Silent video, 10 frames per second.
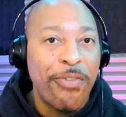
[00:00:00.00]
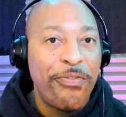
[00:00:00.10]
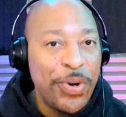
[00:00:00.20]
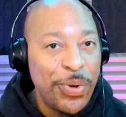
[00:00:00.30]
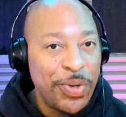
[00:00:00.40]

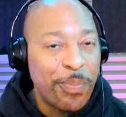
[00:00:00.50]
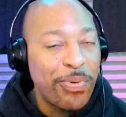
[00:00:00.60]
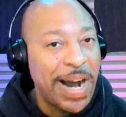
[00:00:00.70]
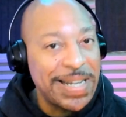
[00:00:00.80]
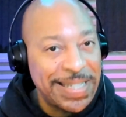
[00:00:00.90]
food to
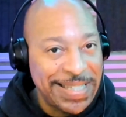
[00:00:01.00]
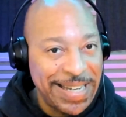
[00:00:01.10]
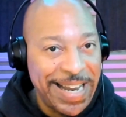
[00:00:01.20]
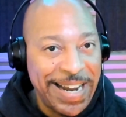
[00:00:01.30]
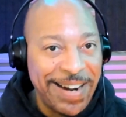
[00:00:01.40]
process it
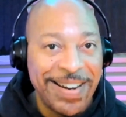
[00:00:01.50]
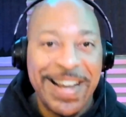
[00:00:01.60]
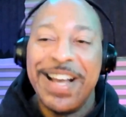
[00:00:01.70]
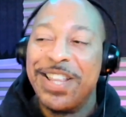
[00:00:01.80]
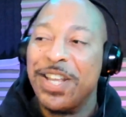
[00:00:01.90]
here
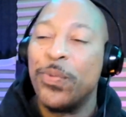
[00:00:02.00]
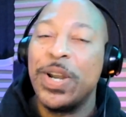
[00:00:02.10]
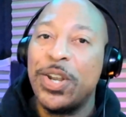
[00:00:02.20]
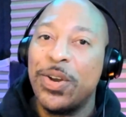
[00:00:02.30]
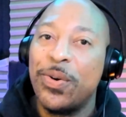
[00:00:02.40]
than we
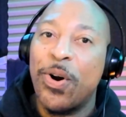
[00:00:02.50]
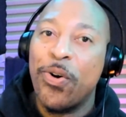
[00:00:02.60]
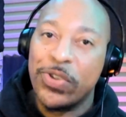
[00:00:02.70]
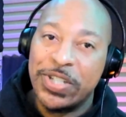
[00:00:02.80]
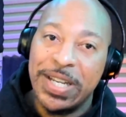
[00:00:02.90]
do
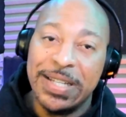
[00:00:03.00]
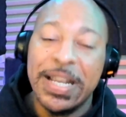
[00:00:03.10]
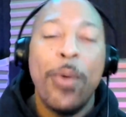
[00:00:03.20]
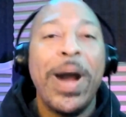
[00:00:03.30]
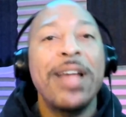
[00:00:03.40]
overseas.
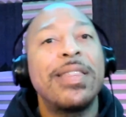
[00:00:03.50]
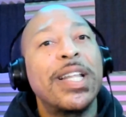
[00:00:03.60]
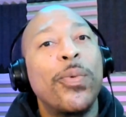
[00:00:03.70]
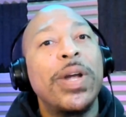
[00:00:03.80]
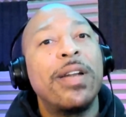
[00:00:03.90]
Why do you
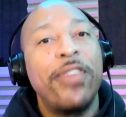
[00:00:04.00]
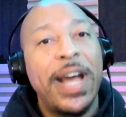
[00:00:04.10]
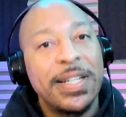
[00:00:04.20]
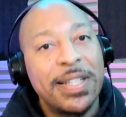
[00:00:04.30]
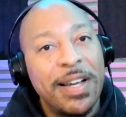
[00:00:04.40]
think that we the
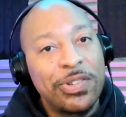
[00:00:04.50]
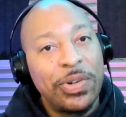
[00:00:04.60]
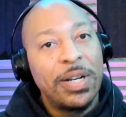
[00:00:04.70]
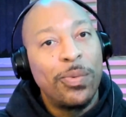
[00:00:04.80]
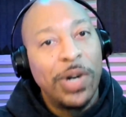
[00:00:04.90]
fattest
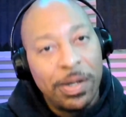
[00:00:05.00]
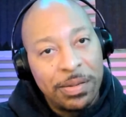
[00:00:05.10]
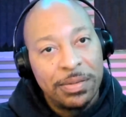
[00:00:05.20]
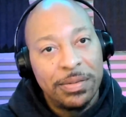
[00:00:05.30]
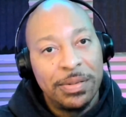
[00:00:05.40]
country in the world?
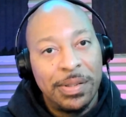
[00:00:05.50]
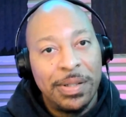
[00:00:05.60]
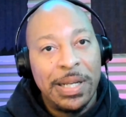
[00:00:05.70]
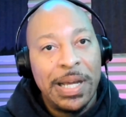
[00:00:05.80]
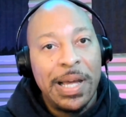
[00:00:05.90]

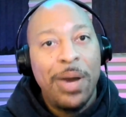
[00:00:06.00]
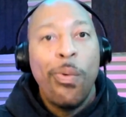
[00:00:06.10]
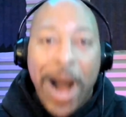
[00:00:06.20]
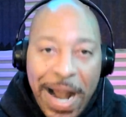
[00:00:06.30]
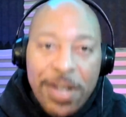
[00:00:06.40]

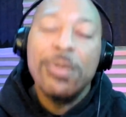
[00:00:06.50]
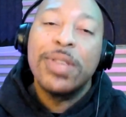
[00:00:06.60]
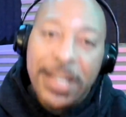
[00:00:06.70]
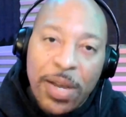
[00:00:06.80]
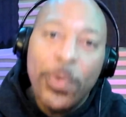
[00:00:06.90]
Why do you
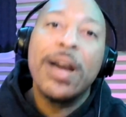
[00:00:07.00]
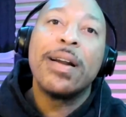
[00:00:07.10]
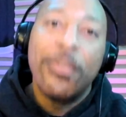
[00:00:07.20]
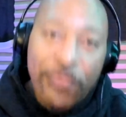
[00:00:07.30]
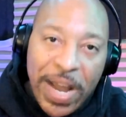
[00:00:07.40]
think that we are
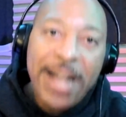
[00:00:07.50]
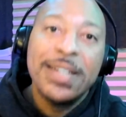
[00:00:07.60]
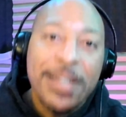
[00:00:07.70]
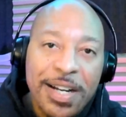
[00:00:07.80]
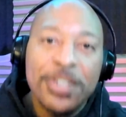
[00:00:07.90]
the
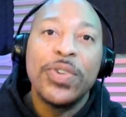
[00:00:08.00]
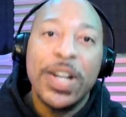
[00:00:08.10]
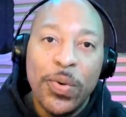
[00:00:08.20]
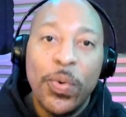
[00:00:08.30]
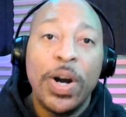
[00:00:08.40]
fattest country in
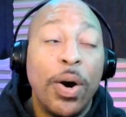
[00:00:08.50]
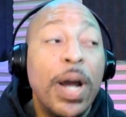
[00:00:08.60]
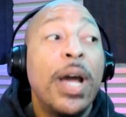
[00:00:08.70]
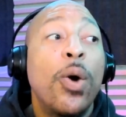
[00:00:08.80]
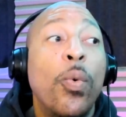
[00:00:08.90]
the world?
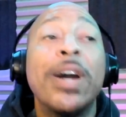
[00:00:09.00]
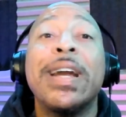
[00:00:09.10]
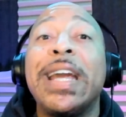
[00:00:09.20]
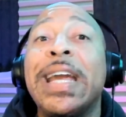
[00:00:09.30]
We're